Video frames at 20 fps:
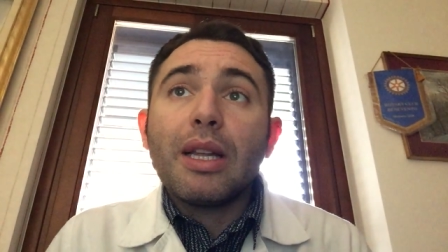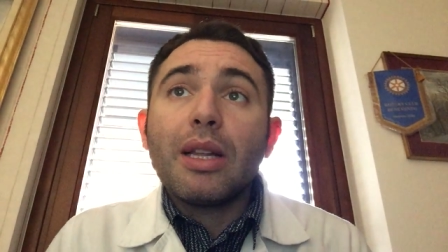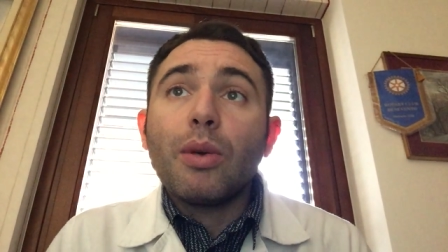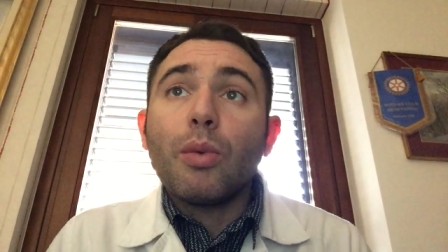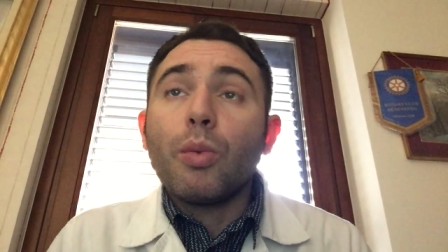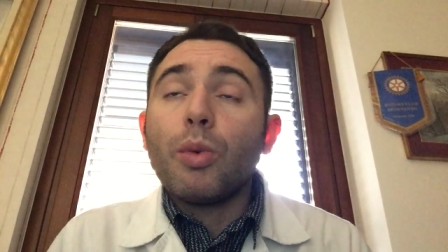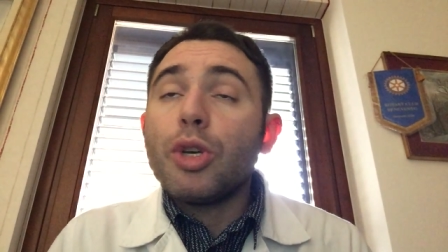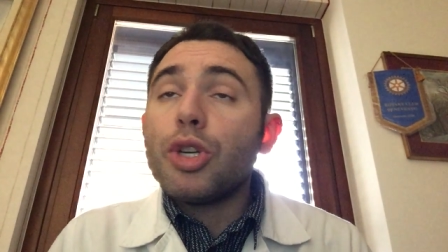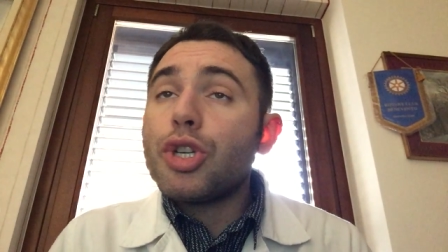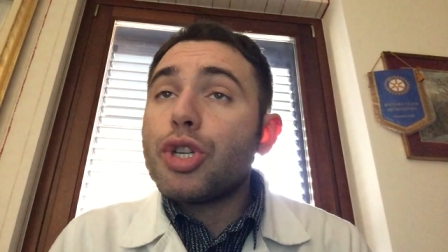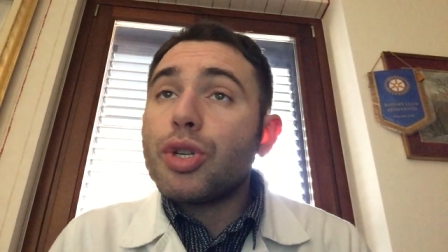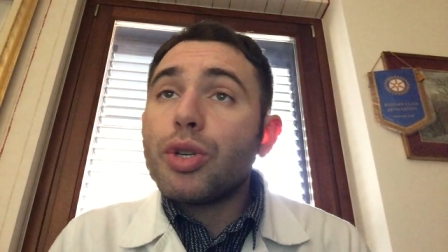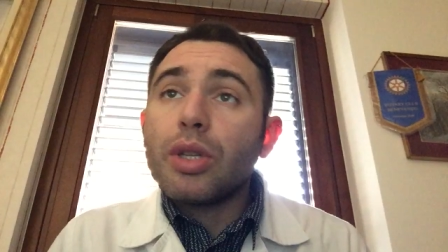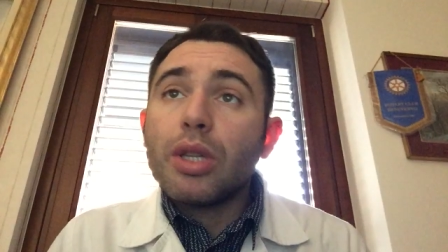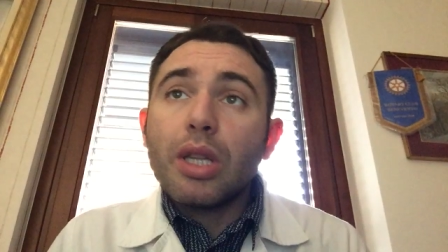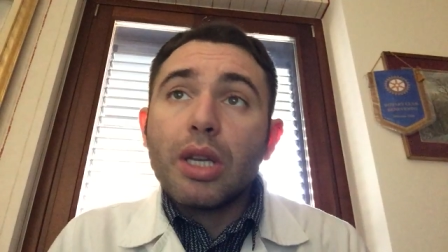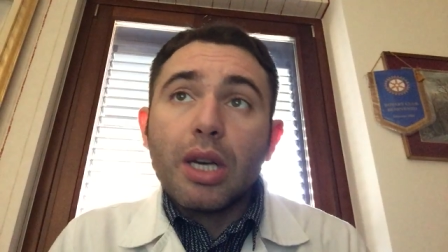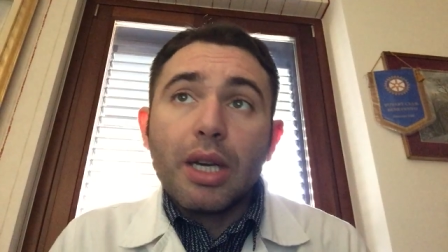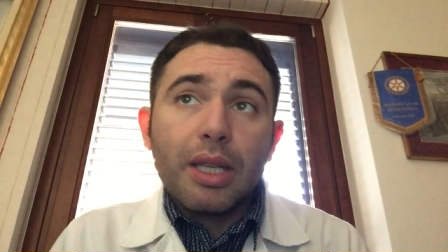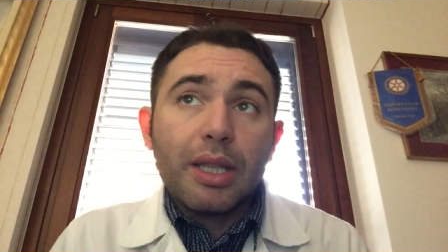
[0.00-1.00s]
We
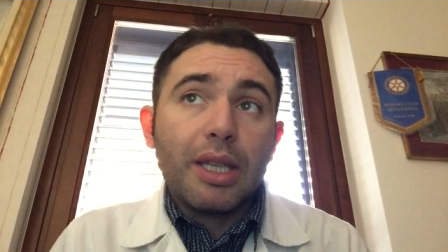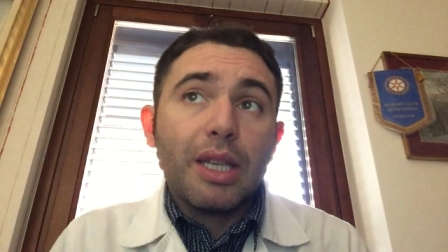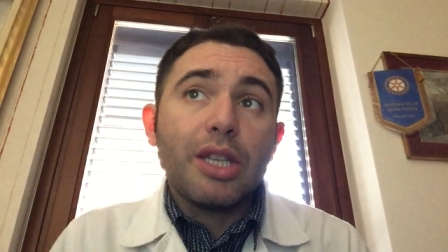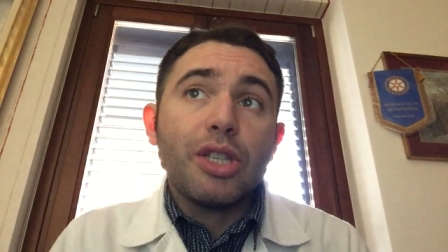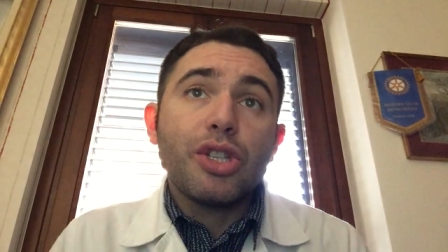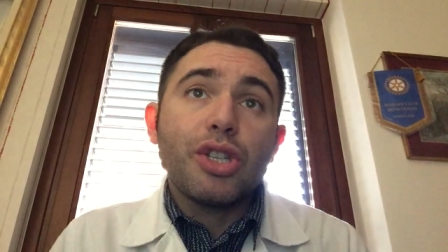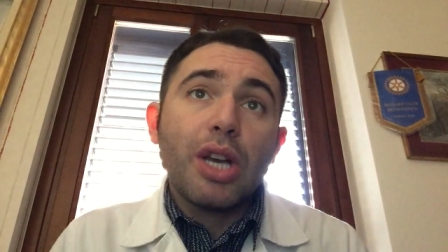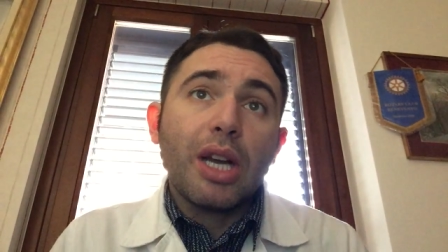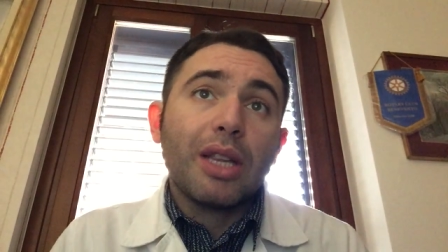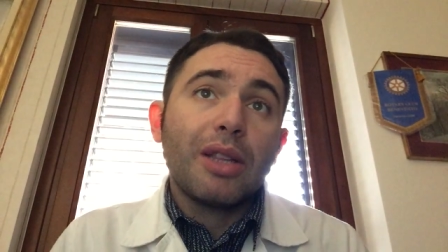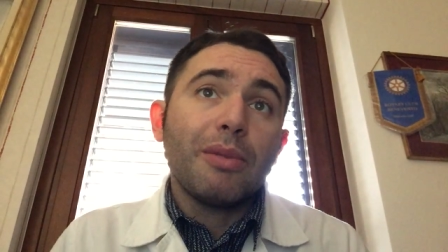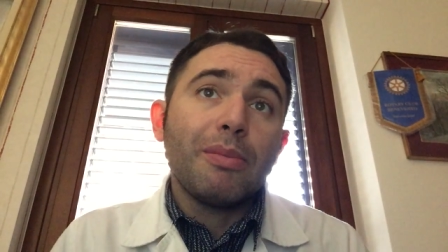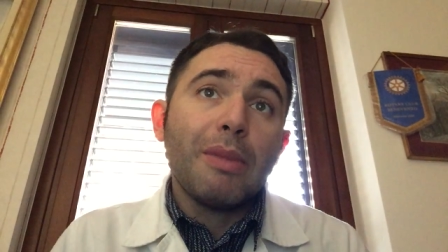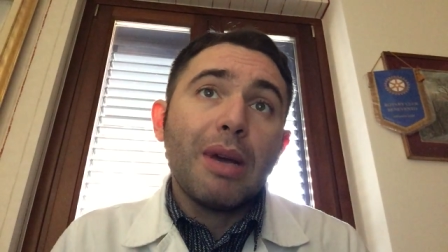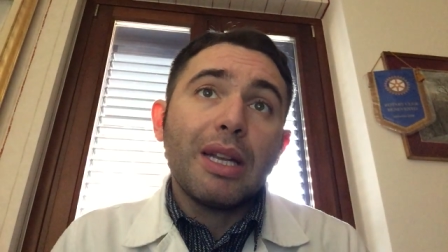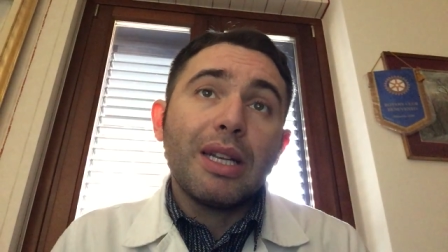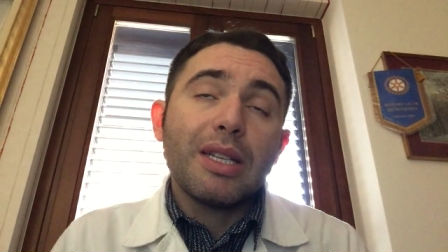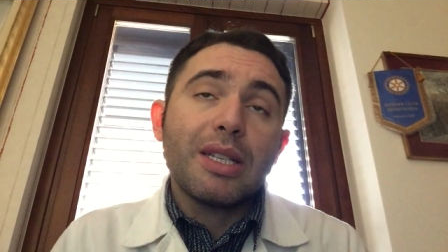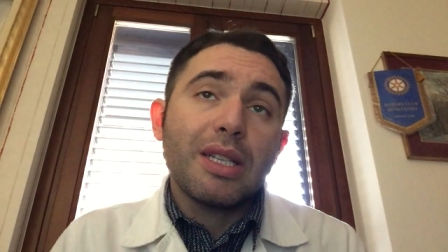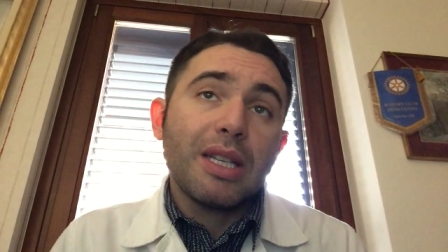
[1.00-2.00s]
should not inject the
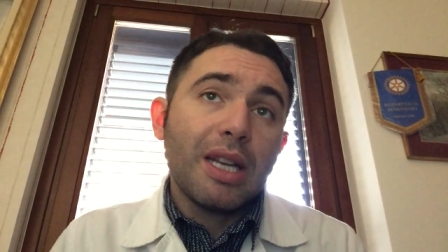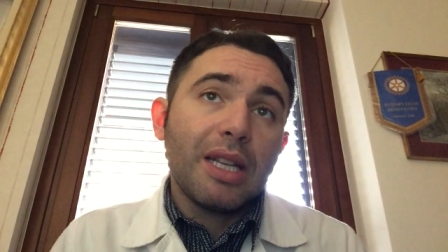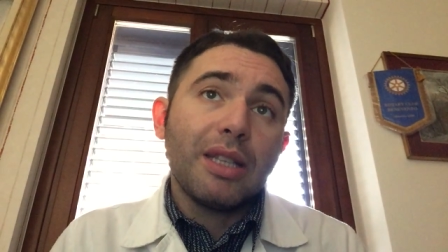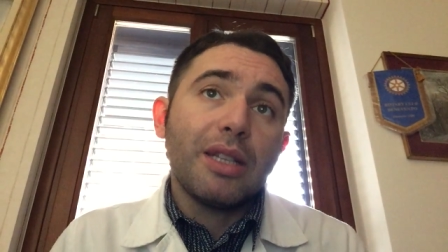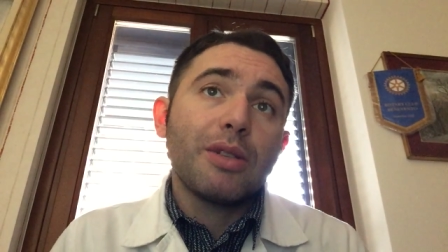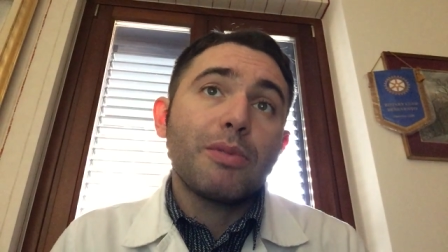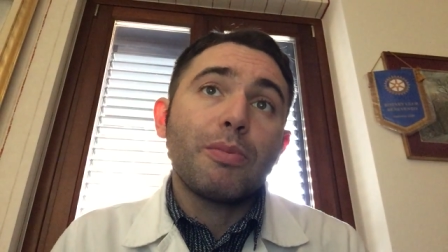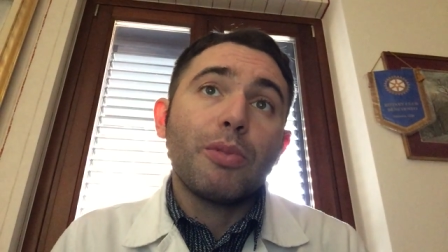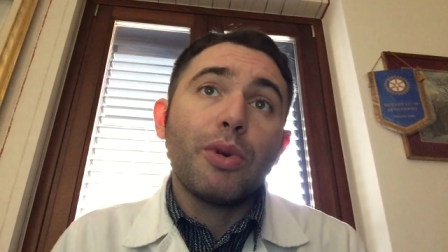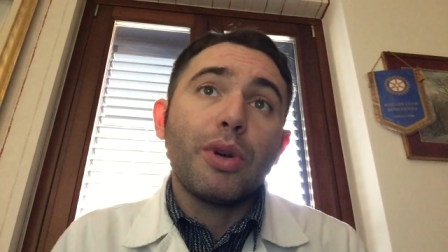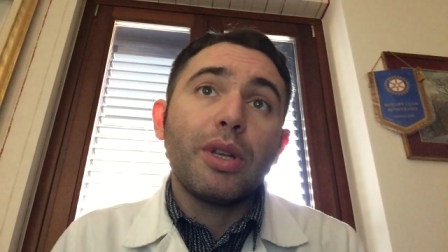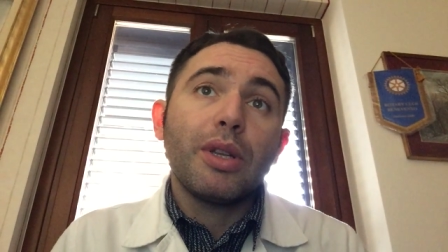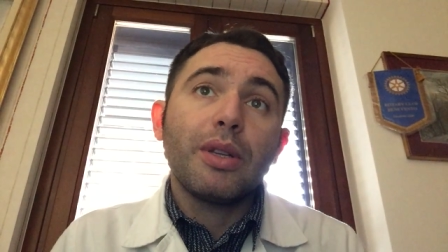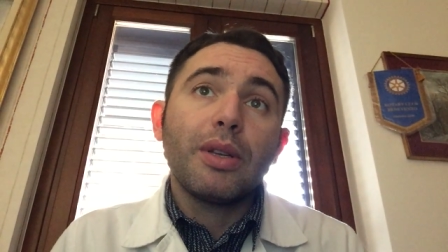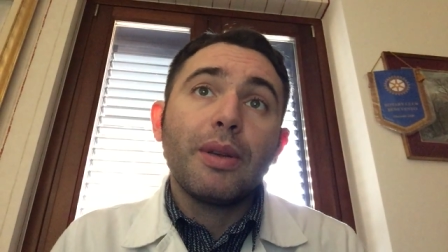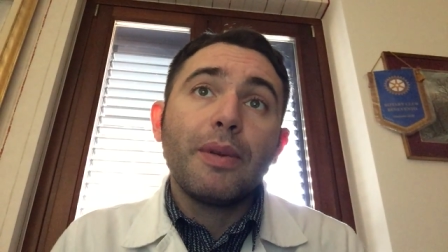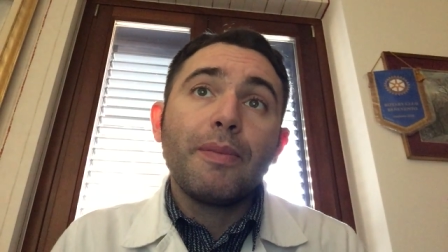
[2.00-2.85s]
medicine at this point.